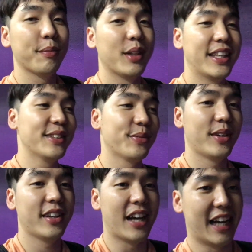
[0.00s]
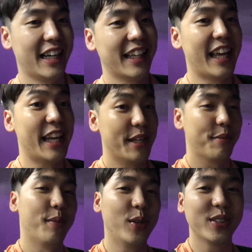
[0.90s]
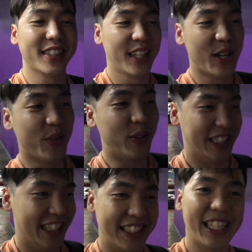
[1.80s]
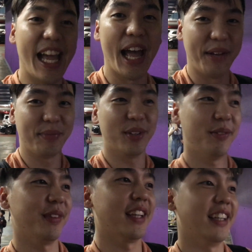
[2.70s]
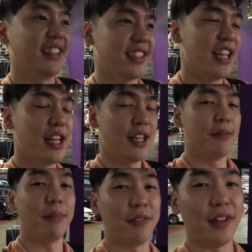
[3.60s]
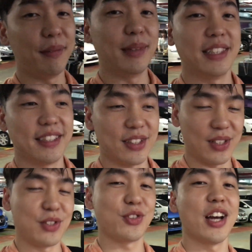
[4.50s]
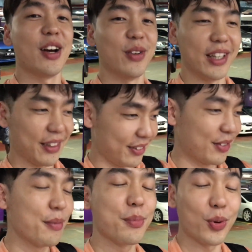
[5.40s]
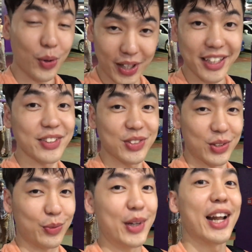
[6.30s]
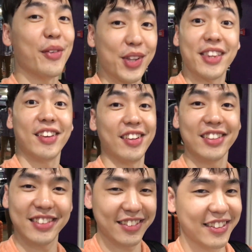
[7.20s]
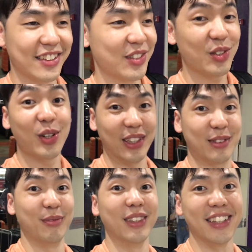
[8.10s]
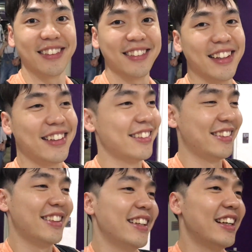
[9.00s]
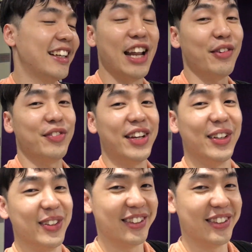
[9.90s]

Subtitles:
place where I hate most, which is the airport, because my family is gonna drown and pretty soon with our tears. Trust me. Never fail.